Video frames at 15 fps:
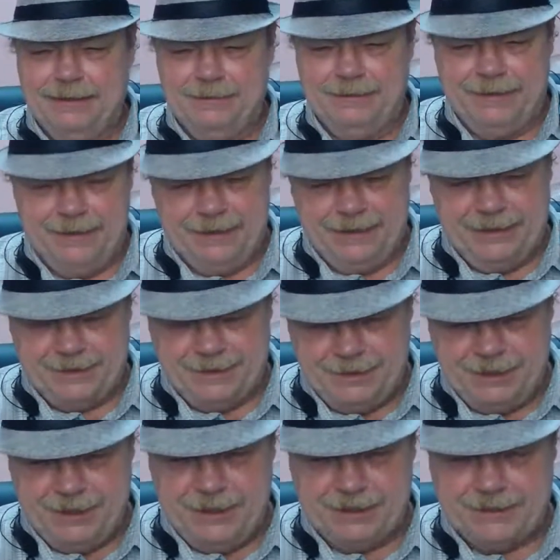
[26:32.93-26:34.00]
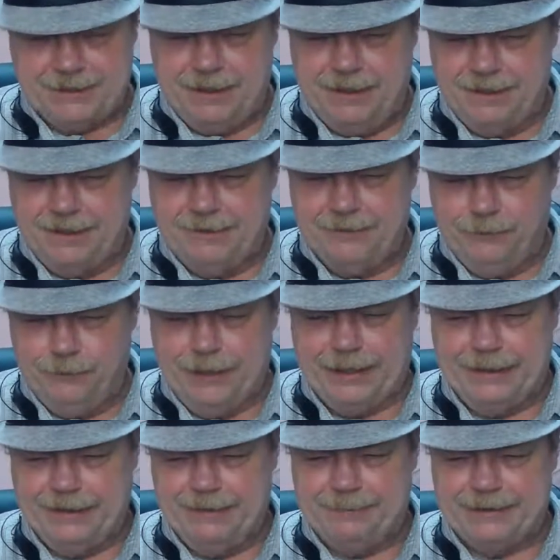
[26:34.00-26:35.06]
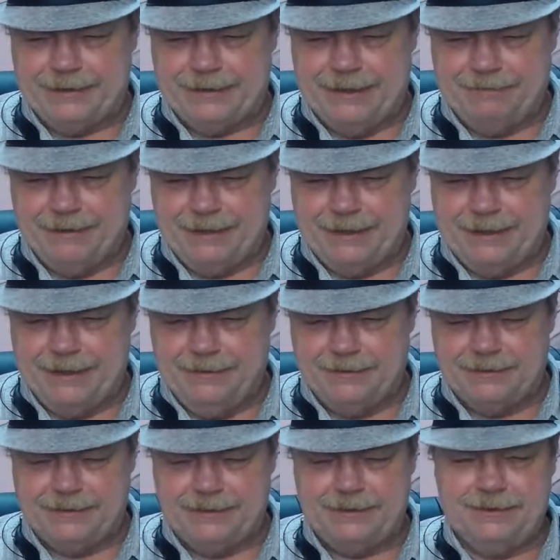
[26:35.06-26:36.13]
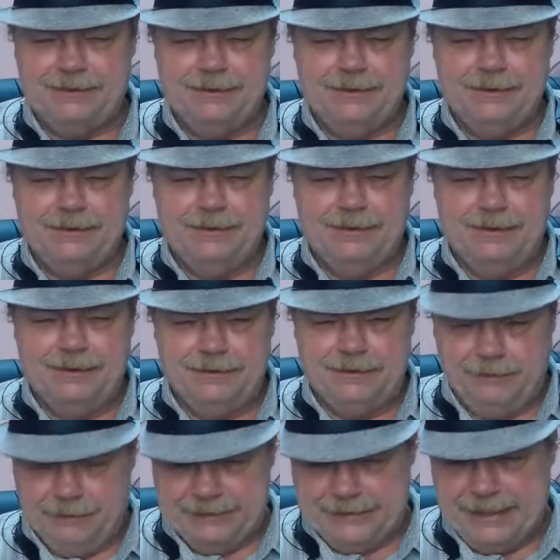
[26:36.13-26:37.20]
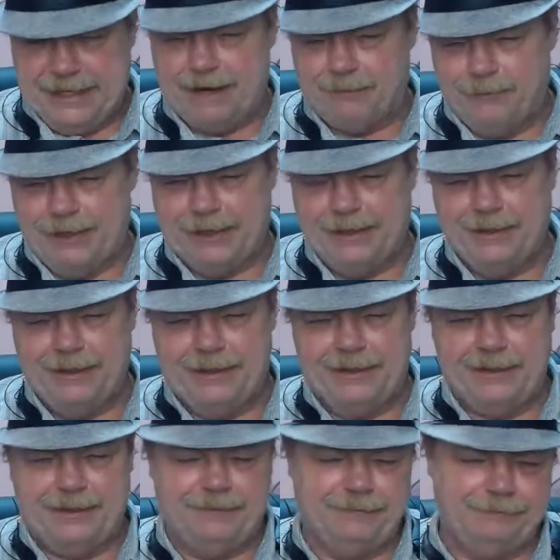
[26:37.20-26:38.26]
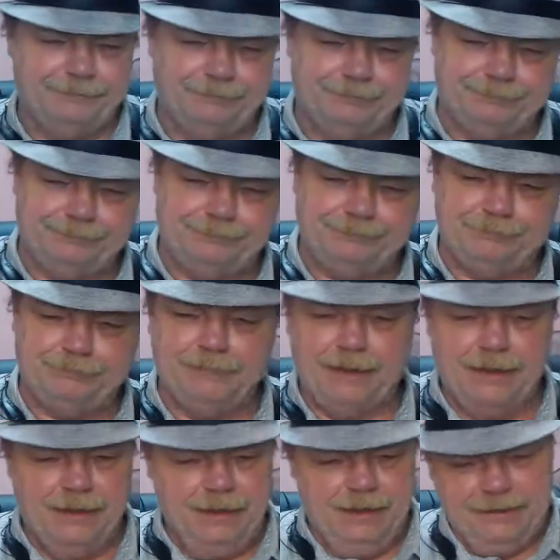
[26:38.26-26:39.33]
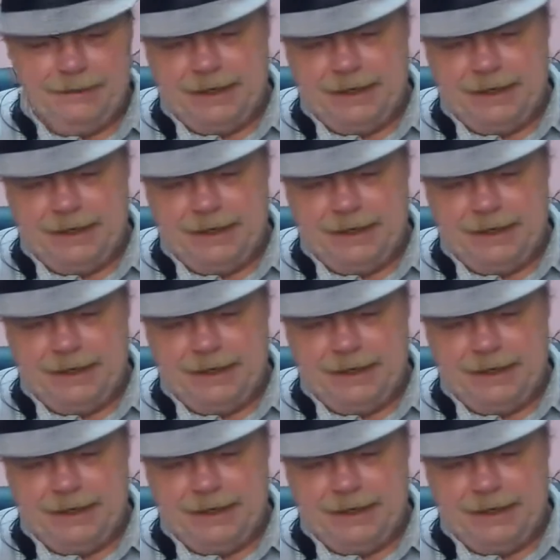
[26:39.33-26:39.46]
that is just under the weight limits and everything else, so it's not regulated. That